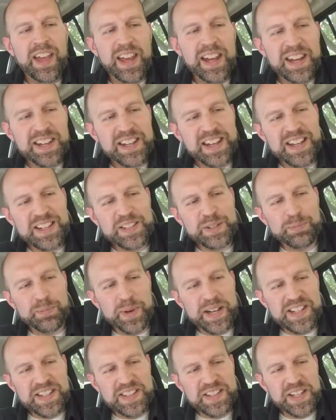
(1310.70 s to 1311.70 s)
And as
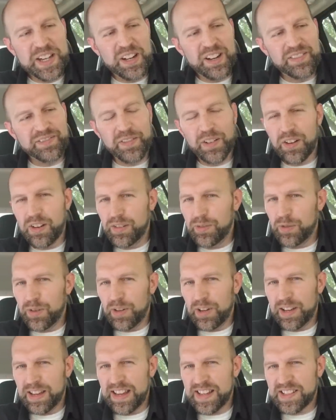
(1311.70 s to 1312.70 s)
myself,
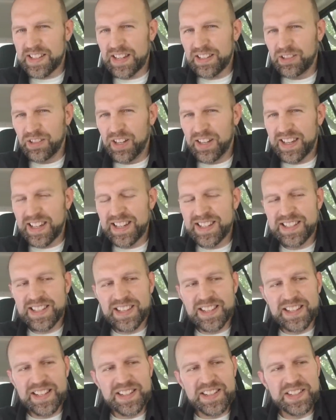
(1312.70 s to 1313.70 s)
as I look
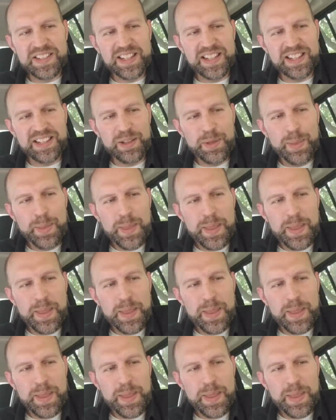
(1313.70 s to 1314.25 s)
into this, like